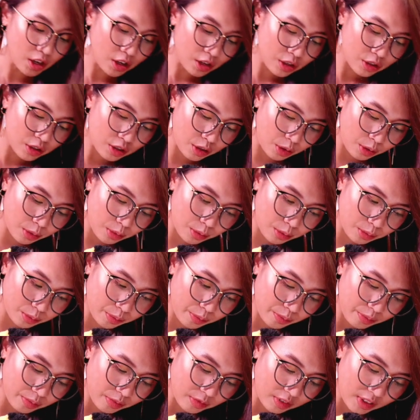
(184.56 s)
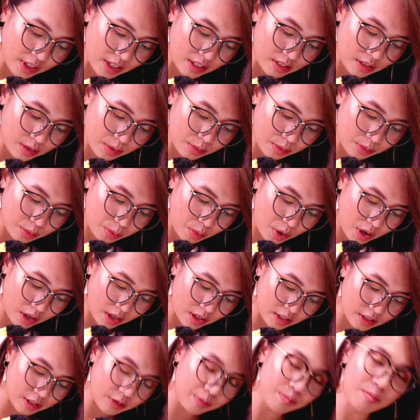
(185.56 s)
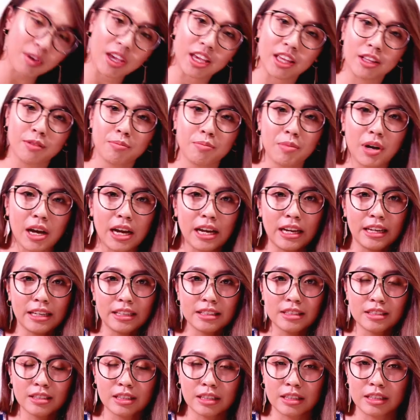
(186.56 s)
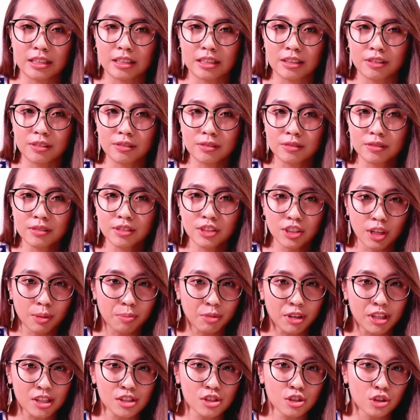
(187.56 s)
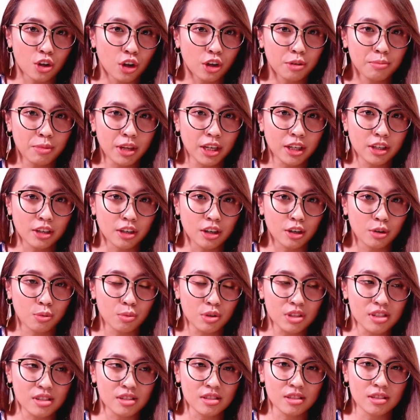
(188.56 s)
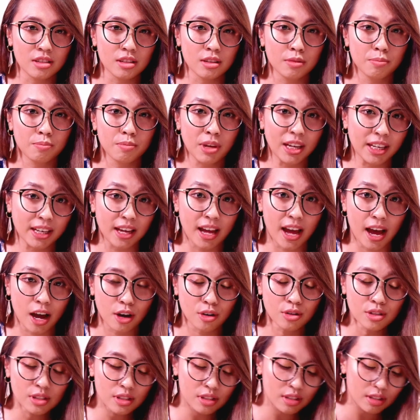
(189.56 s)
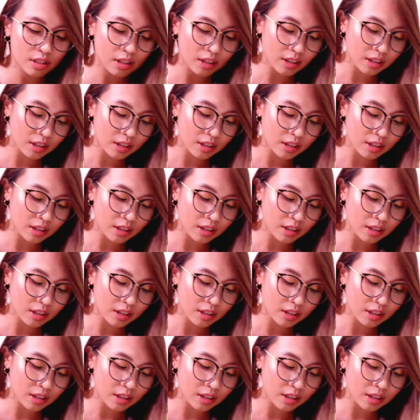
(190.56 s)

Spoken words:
So this was made by the Japanese toy maker, which is the Mega House.